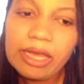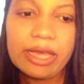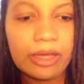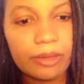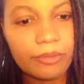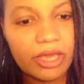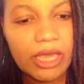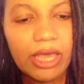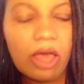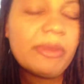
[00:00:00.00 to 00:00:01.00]
Um,
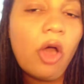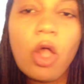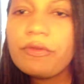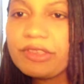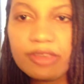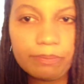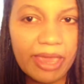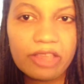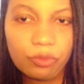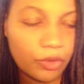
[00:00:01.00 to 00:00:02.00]
I mean, all of his
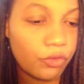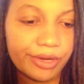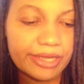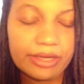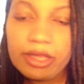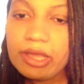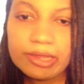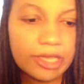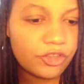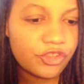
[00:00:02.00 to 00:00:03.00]
companions were great.
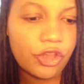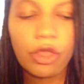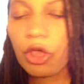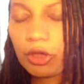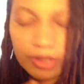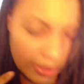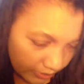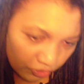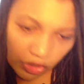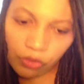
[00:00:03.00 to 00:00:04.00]
Liz Shaw,
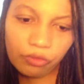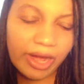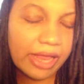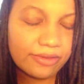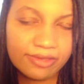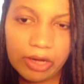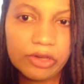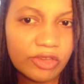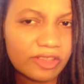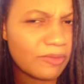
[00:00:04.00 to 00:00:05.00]
Jo Grant, Sarah
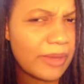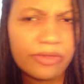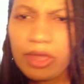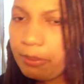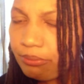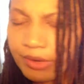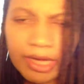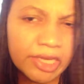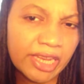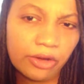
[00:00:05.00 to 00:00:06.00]
Jane Smith,
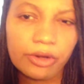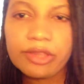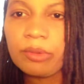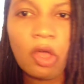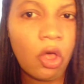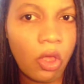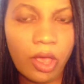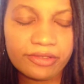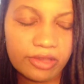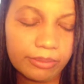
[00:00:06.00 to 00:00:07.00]
Brigadier. They were all
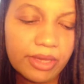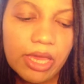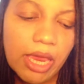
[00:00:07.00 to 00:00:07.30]
awesome.